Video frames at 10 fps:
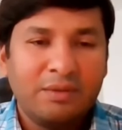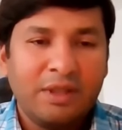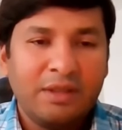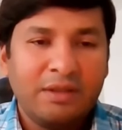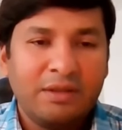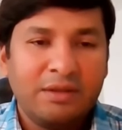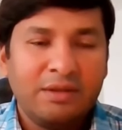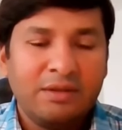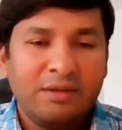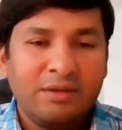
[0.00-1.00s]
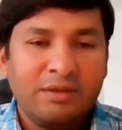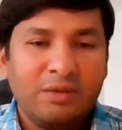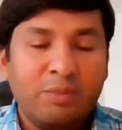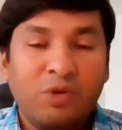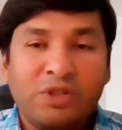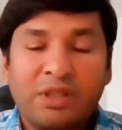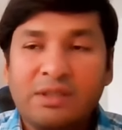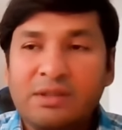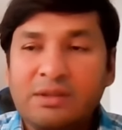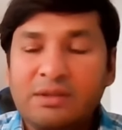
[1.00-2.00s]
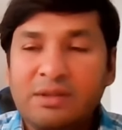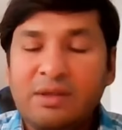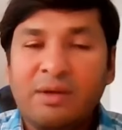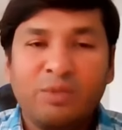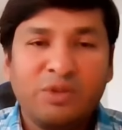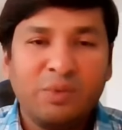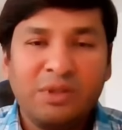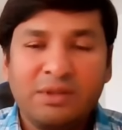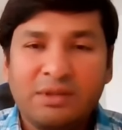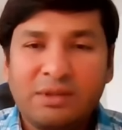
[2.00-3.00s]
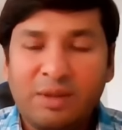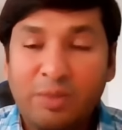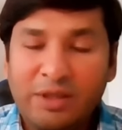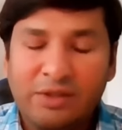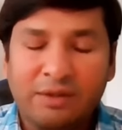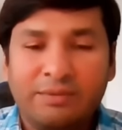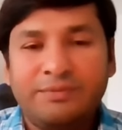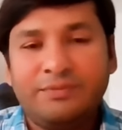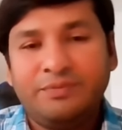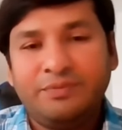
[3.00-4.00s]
Okay. So moksha is synonymous with celebration.